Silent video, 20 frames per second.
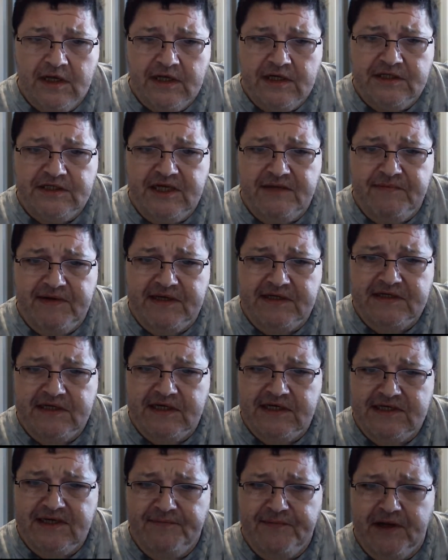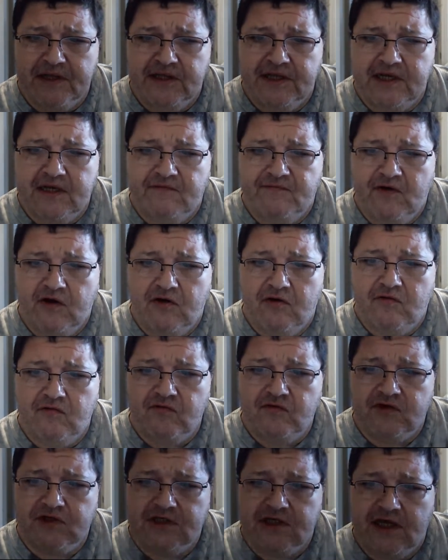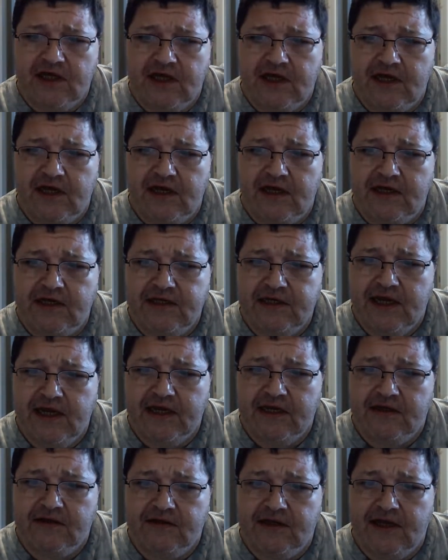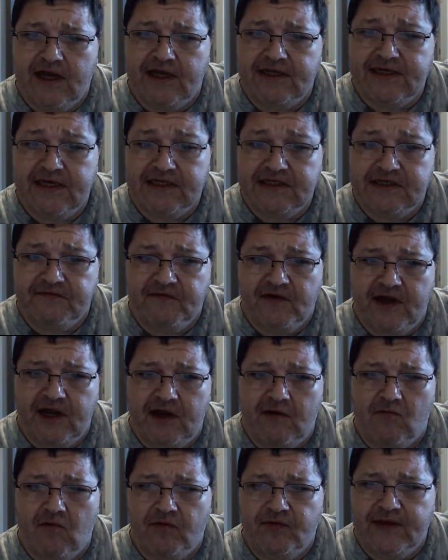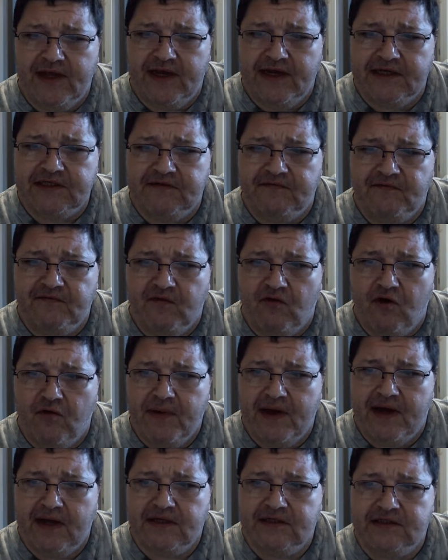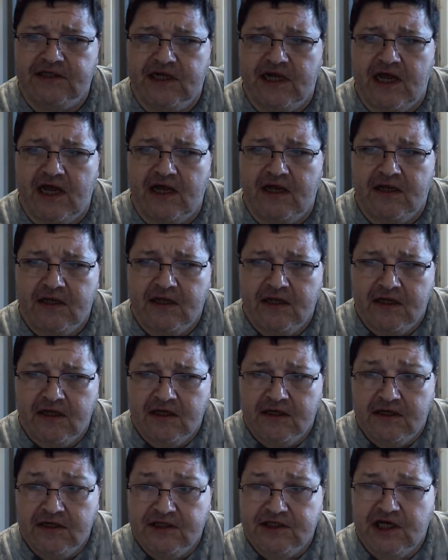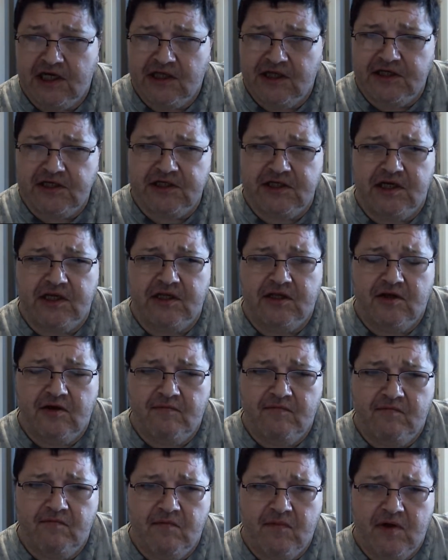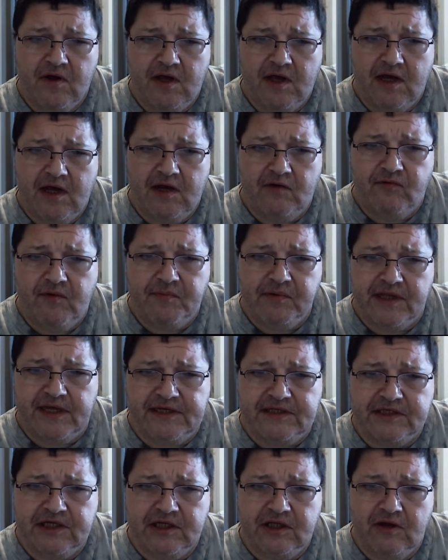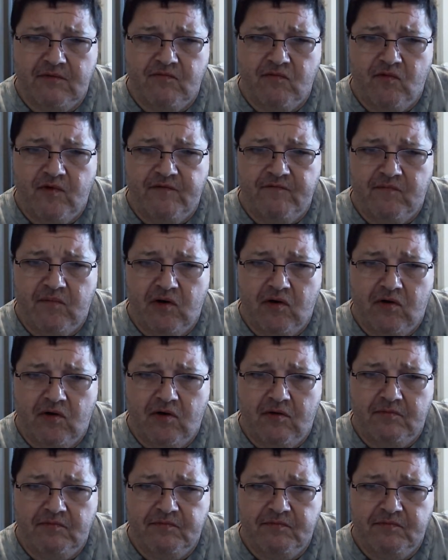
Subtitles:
CBT typically involves identifying what negative thought patterns are, challenging them, and replacing them with more